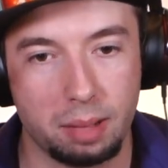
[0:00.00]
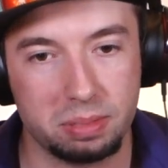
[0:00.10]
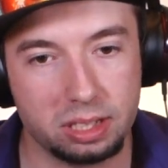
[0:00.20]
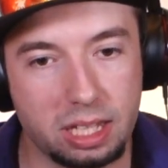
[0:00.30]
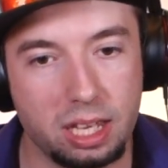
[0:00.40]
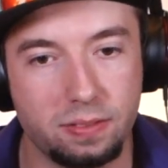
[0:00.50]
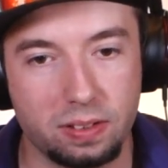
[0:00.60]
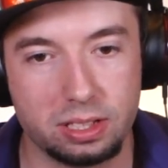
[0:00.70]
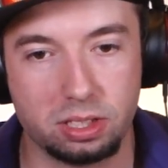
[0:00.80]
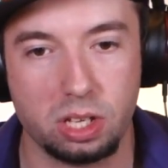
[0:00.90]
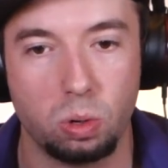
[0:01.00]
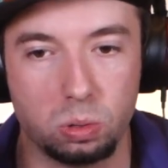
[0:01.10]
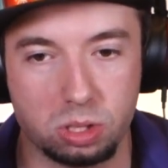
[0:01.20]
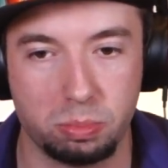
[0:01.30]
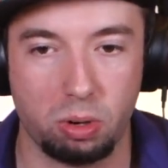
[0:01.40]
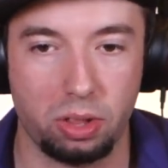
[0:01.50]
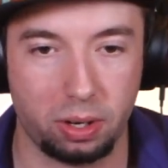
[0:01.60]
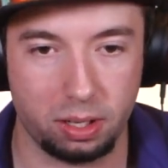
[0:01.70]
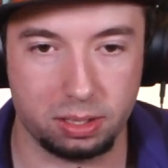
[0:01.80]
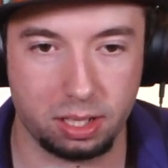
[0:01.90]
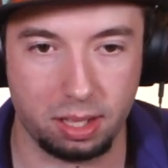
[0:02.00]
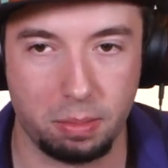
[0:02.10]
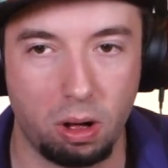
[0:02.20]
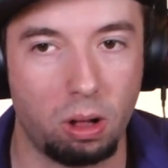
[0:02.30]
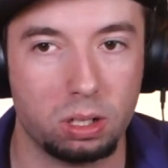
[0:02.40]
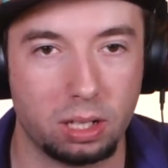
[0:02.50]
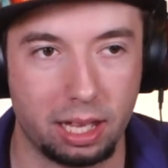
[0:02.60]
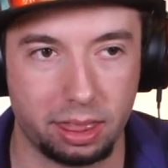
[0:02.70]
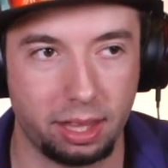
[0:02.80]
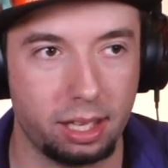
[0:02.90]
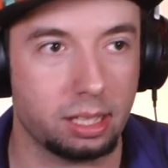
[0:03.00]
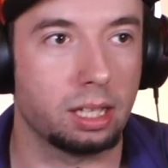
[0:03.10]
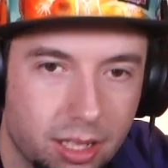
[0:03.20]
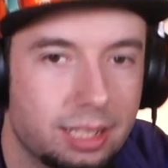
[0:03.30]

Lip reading: I believe, is the older brother to them all, I think.